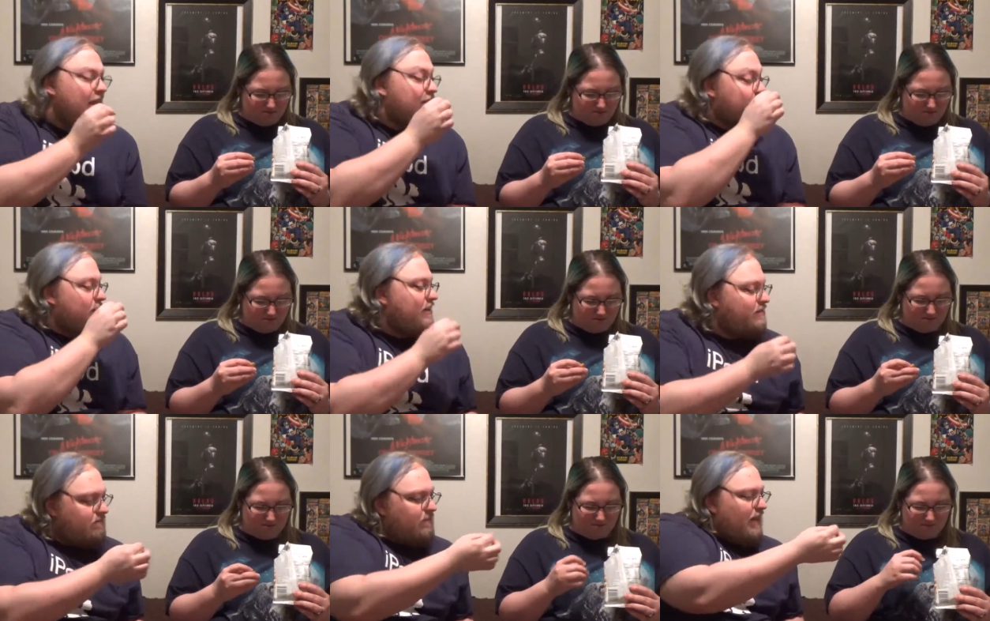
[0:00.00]
Speaker 1: that's what it is.
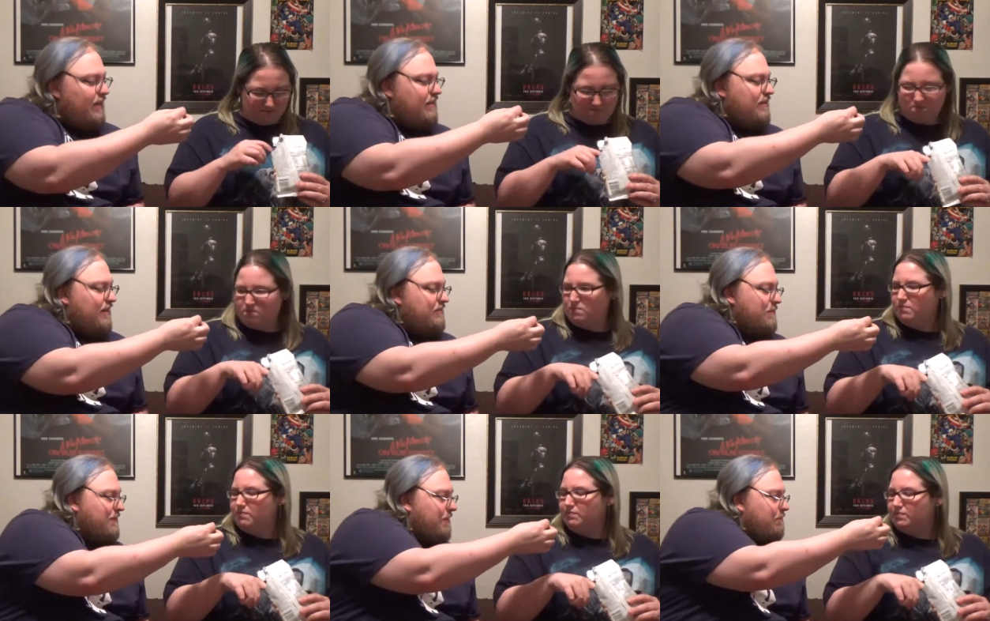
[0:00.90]
Yeah, that, that
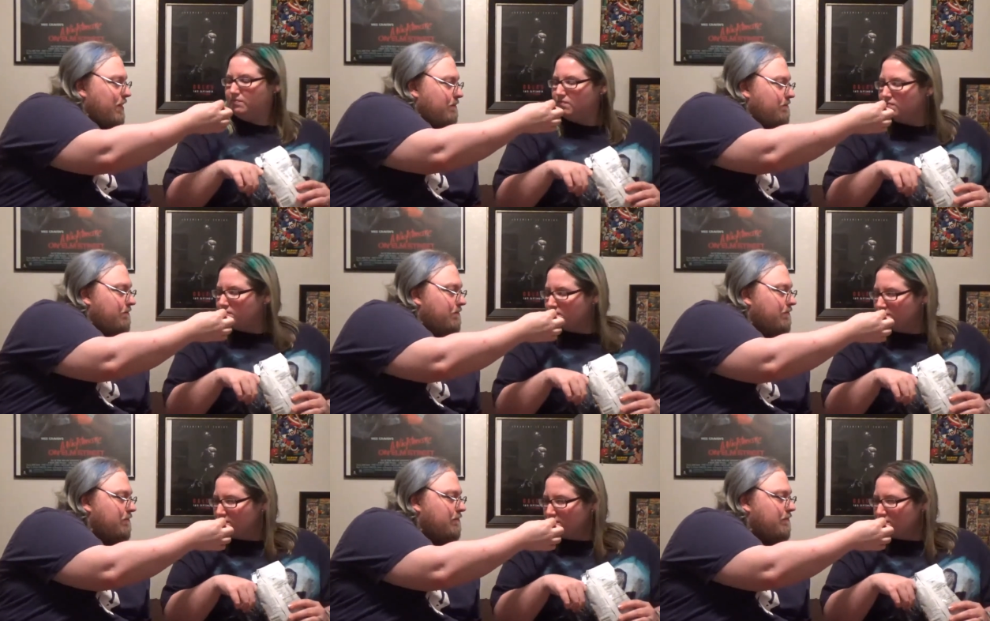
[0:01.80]
smells like plum.
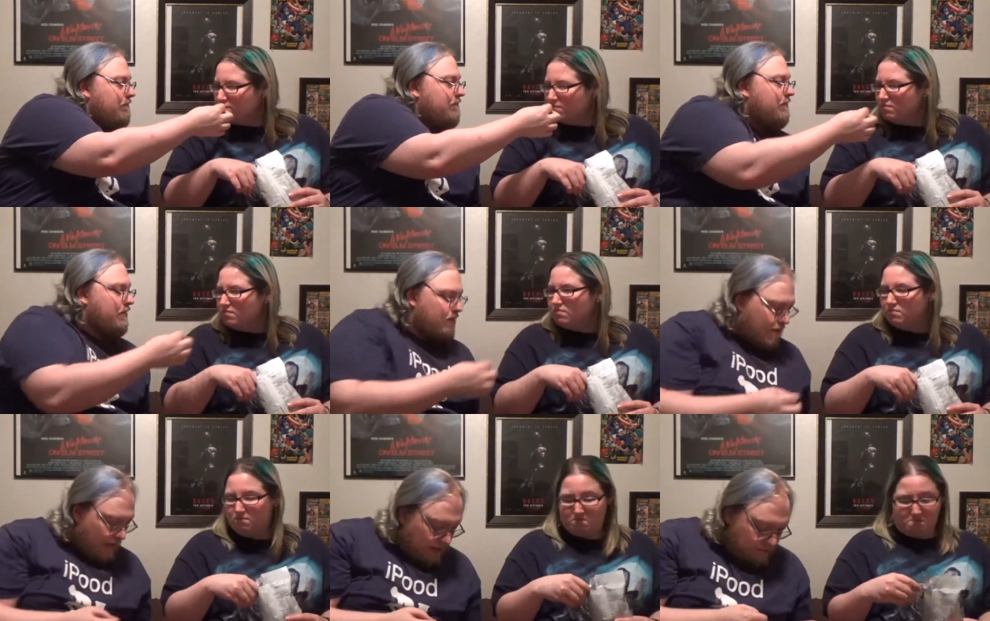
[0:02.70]

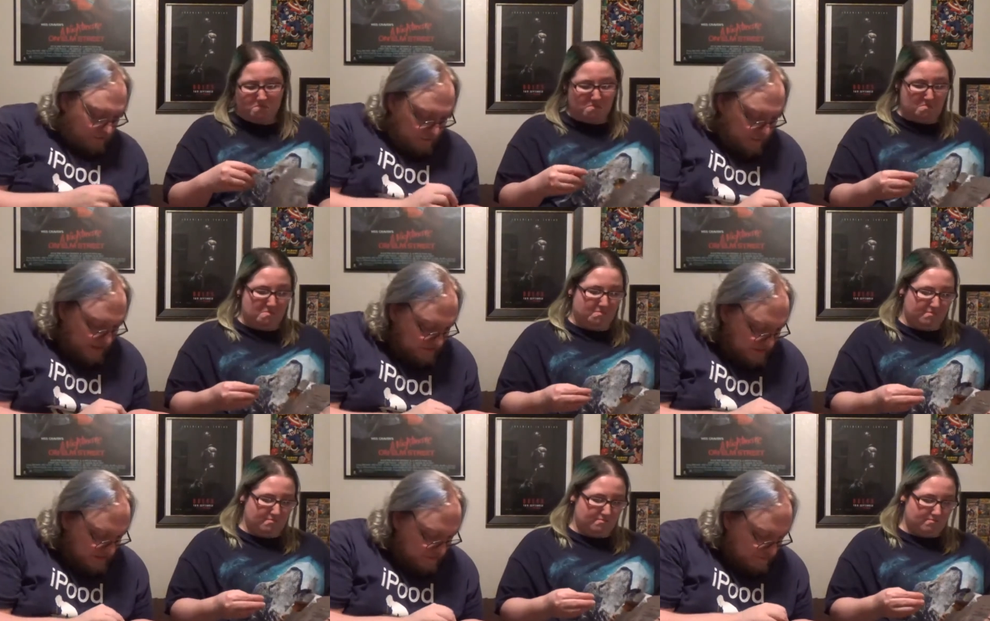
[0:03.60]
And there's little peanuts
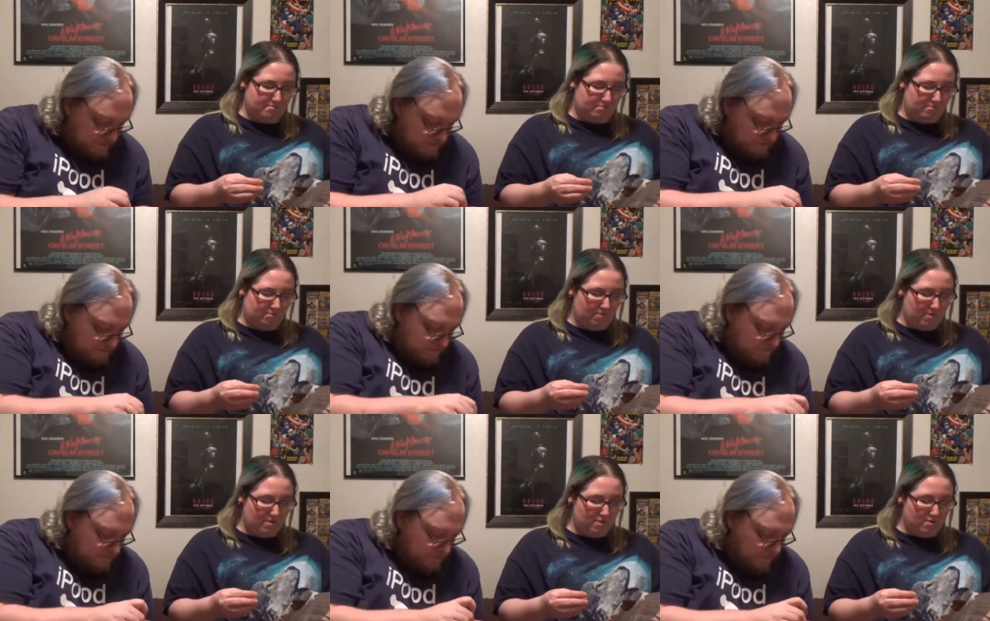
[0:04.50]
here.
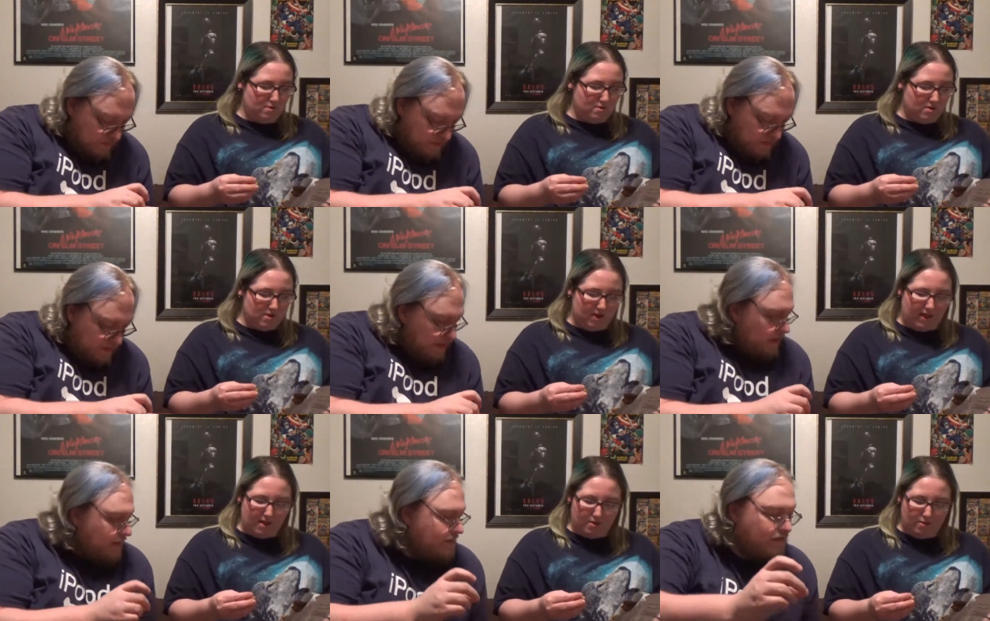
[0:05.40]

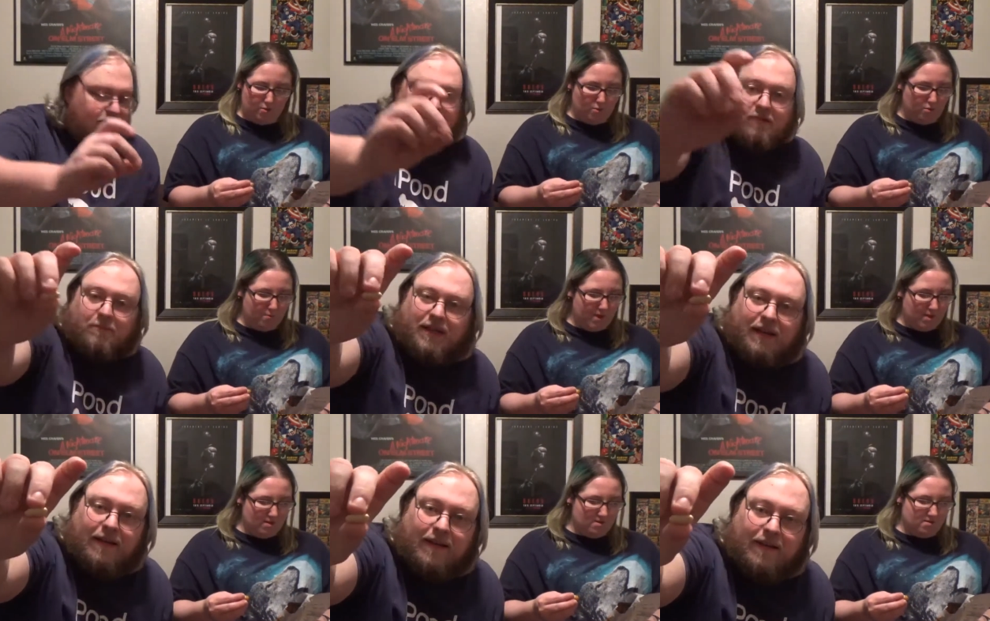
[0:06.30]
Speaker 2: Yeah. See, there's a little Ume
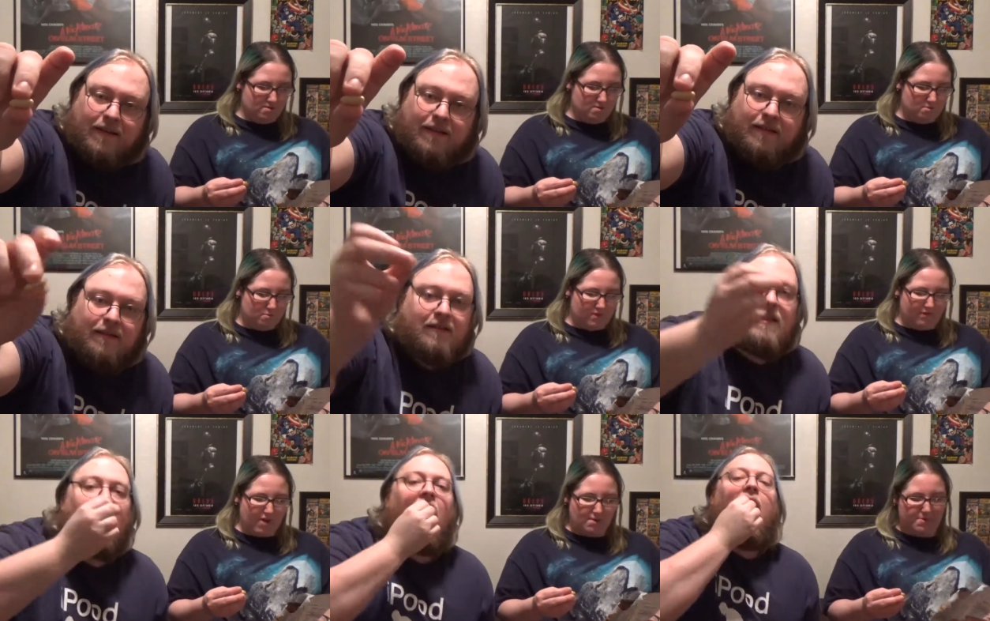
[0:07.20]
peanut. with
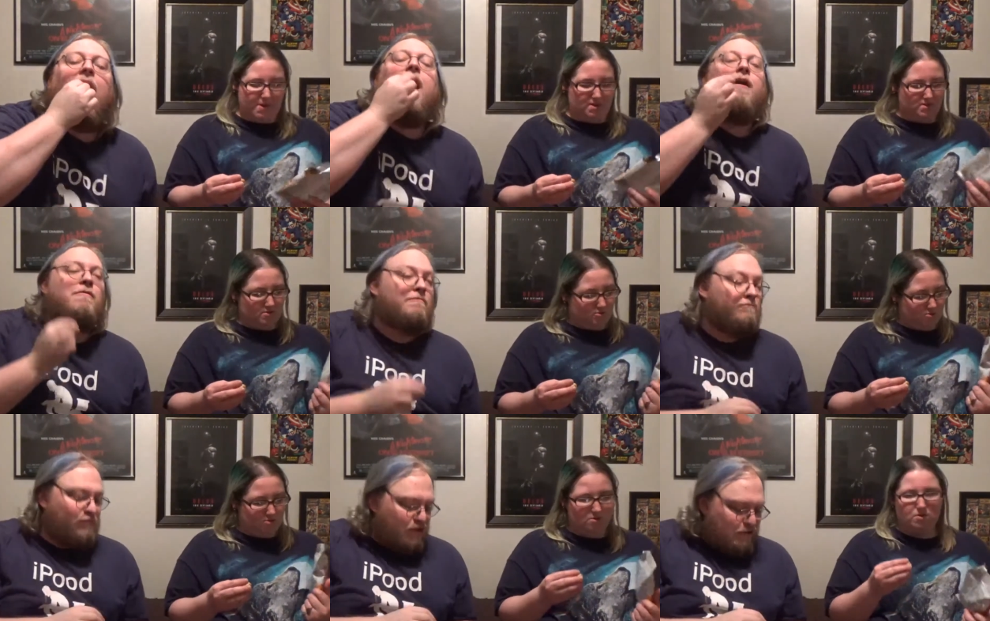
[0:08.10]
fried peanuts.
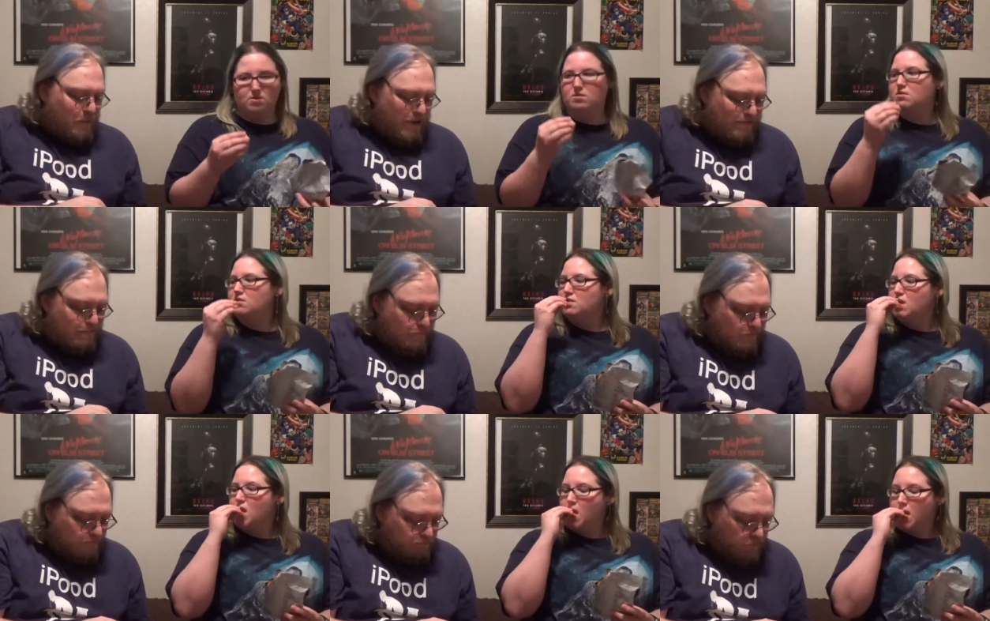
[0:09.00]
Speaker 1: Let me eat the peanut real quick.
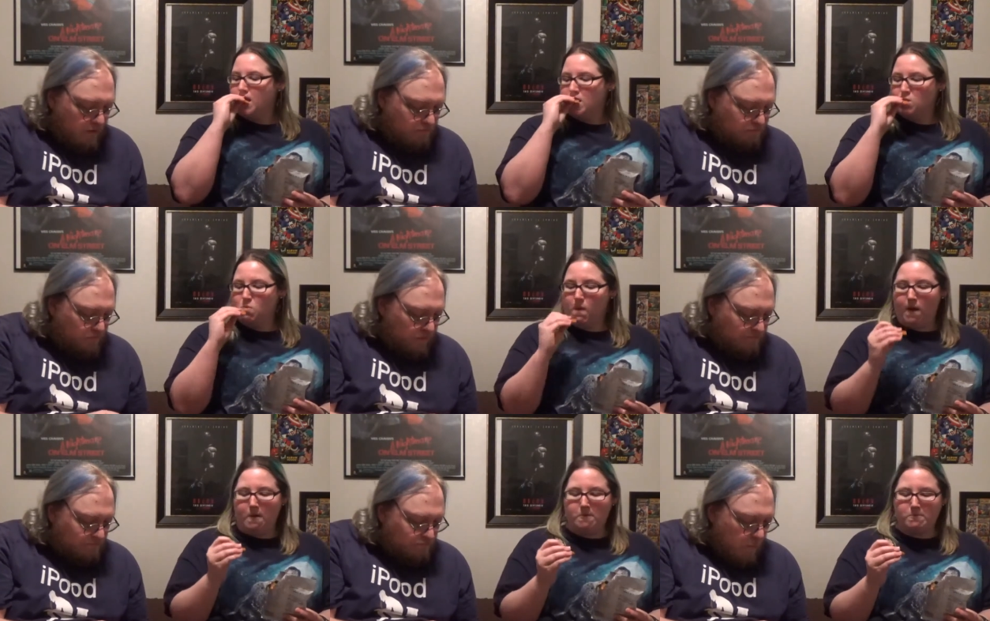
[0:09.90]

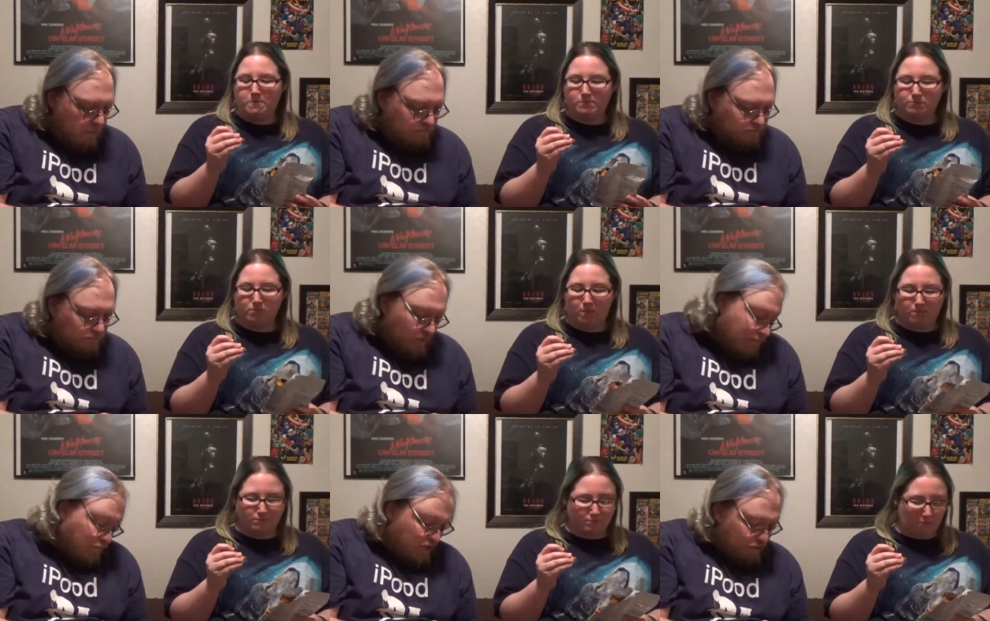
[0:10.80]
Mm. Yeah,